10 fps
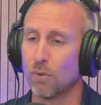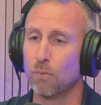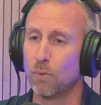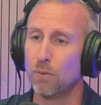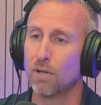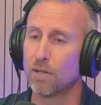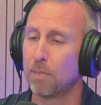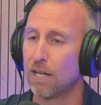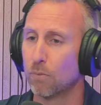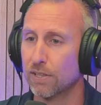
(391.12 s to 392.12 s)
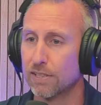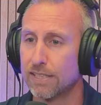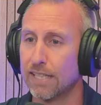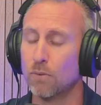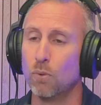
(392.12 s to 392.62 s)
right? We want to buy real
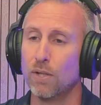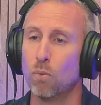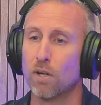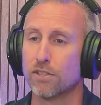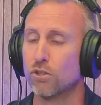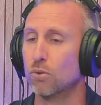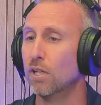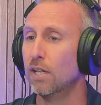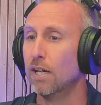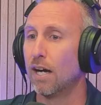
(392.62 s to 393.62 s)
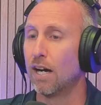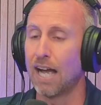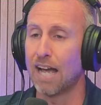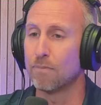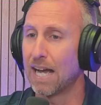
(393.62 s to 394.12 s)
estate. We want to uh,
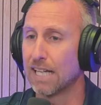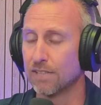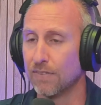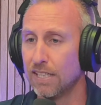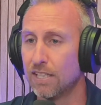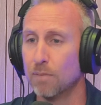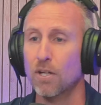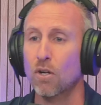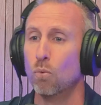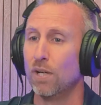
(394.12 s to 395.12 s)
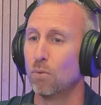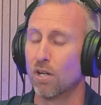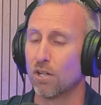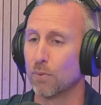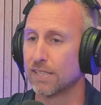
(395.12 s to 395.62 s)
have passive income. We
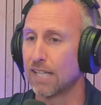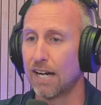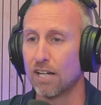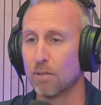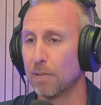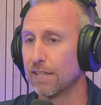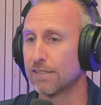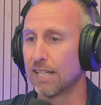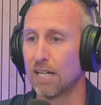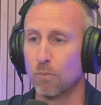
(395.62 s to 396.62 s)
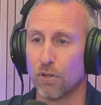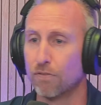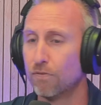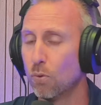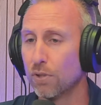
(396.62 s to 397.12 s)
want to retire by the time we're
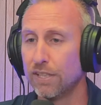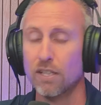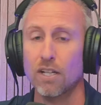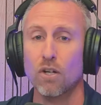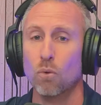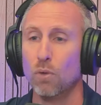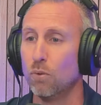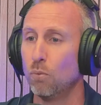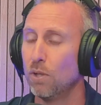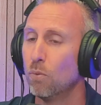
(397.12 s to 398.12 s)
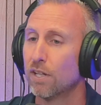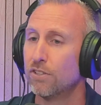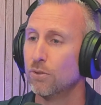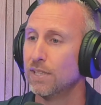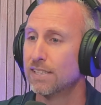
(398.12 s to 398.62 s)
40. We, we want to
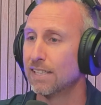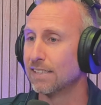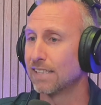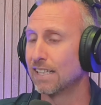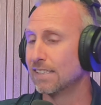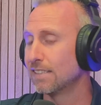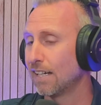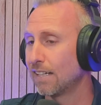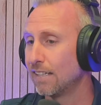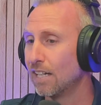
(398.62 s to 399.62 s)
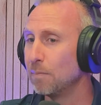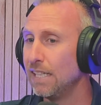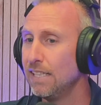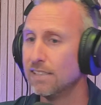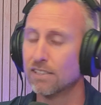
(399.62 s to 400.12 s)
do these things and it's not going to come
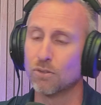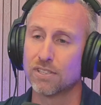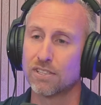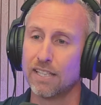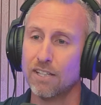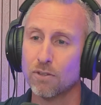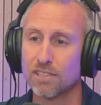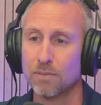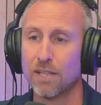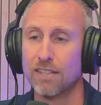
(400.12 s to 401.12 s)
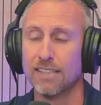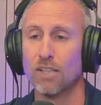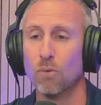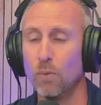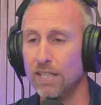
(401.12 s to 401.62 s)
easy. So here are some of the things
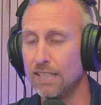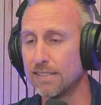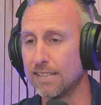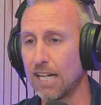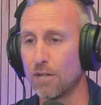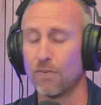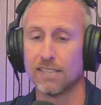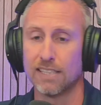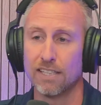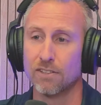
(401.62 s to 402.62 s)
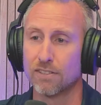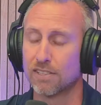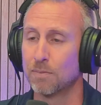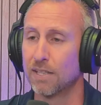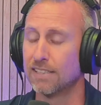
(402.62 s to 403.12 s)
that we need to sacrifice. Here are
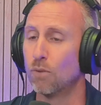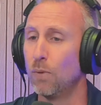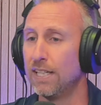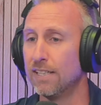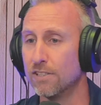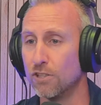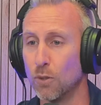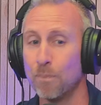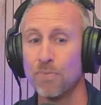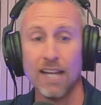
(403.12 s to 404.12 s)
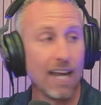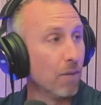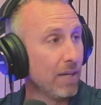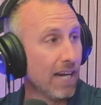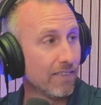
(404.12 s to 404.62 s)
some of the things that we need to do.
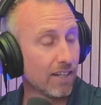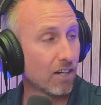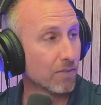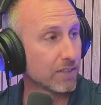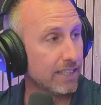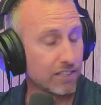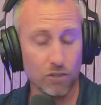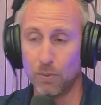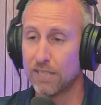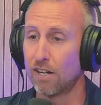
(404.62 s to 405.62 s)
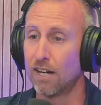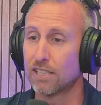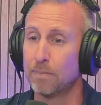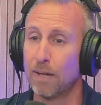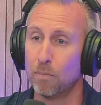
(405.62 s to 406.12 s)
And we had that conversation. We
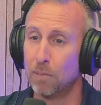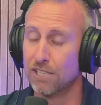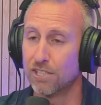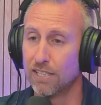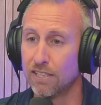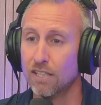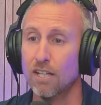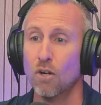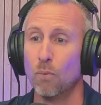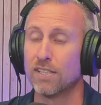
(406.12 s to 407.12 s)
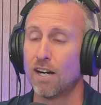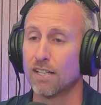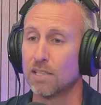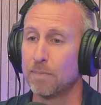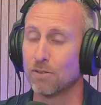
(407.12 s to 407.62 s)
talked about budgeting. We
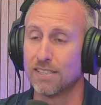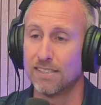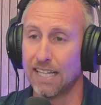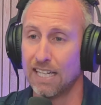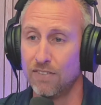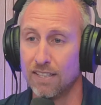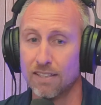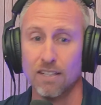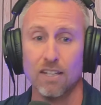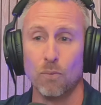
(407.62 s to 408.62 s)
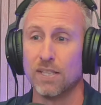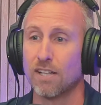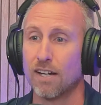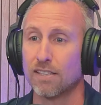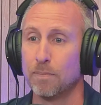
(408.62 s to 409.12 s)
talked about saving. We
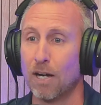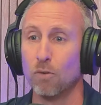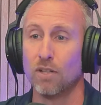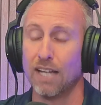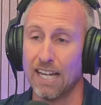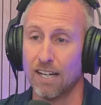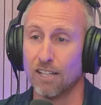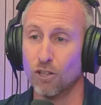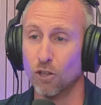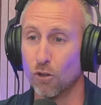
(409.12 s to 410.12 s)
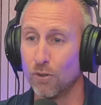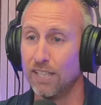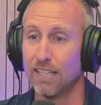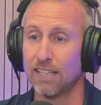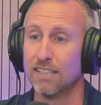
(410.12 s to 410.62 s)
talked about uh,
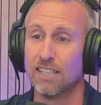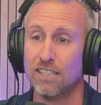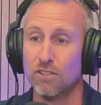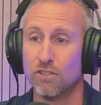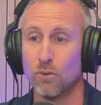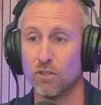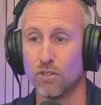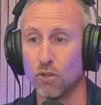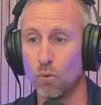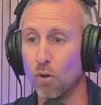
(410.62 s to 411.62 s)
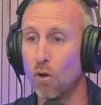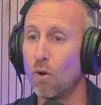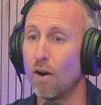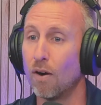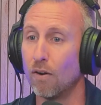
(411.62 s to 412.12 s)
learning and continue to, to grow
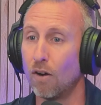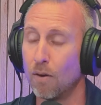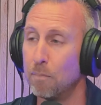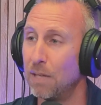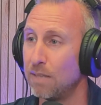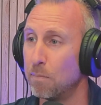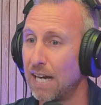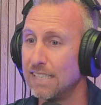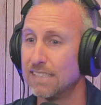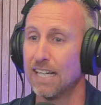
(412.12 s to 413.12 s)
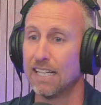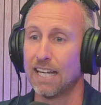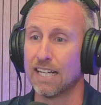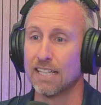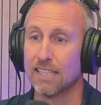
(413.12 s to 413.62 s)
our, our money mindset
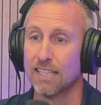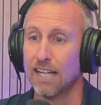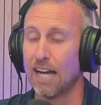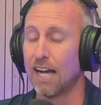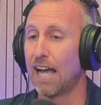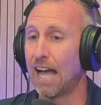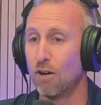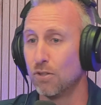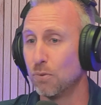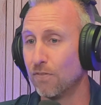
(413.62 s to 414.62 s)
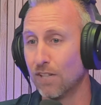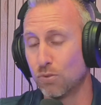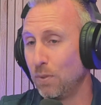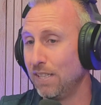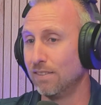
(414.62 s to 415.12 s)
and uh, how to
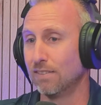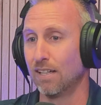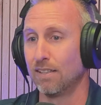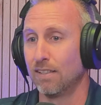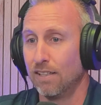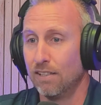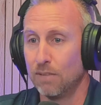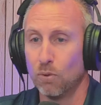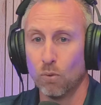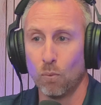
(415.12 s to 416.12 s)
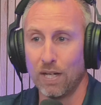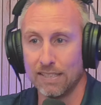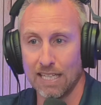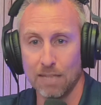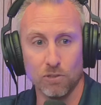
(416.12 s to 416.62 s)
invest. We, I mean, literally, we were
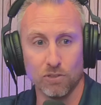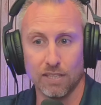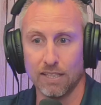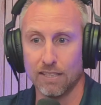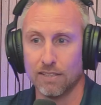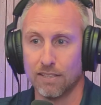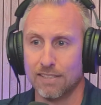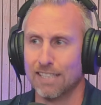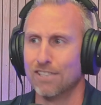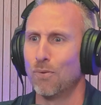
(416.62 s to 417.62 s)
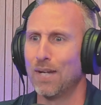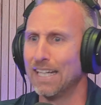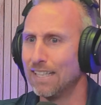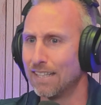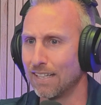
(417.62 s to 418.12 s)
waiting tables and, and didn't know
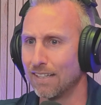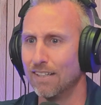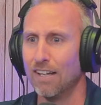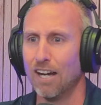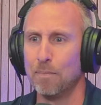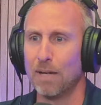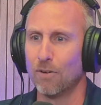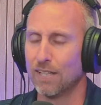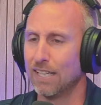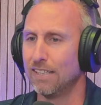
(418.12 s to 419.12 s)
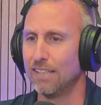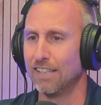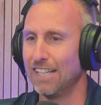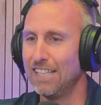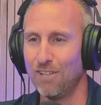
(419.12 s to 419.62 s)
anything about any
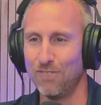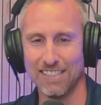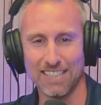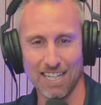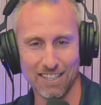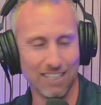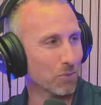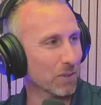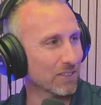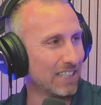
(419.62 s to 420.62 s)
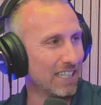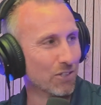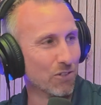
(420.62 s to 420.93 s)
any of these kind of things, real estate or